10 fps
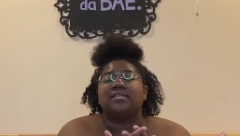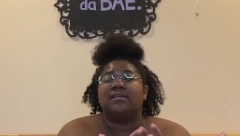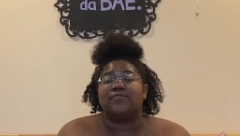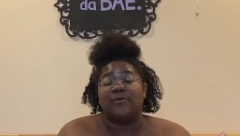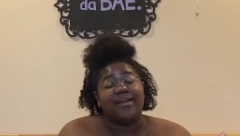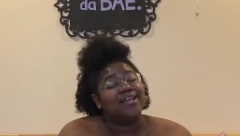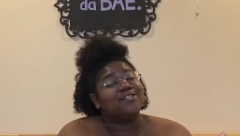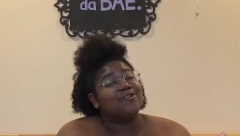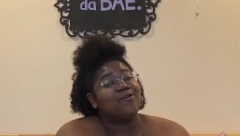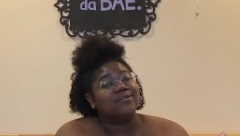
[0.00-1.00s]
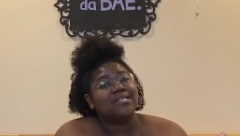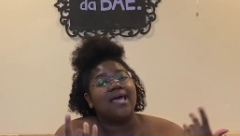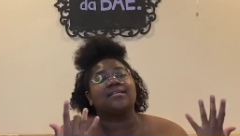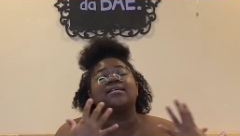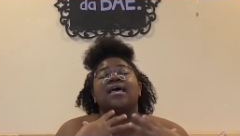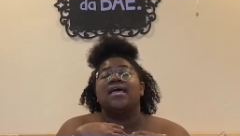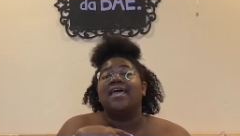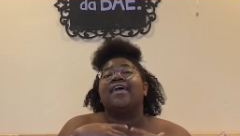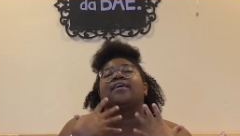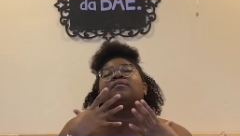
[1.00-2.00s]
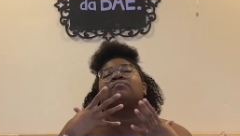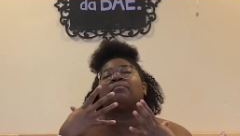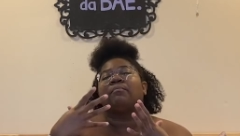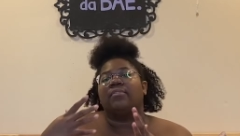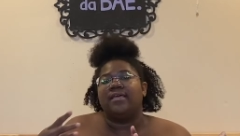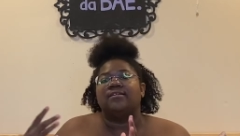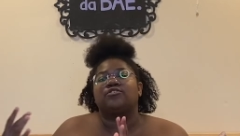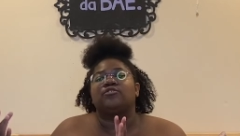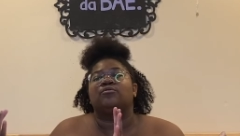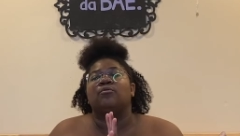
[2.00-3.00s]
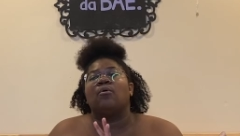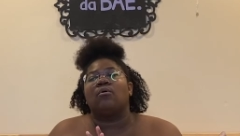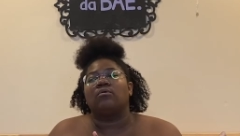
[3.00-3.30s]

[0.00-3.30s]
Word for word: And if you're engaging in oral sex, it can lead to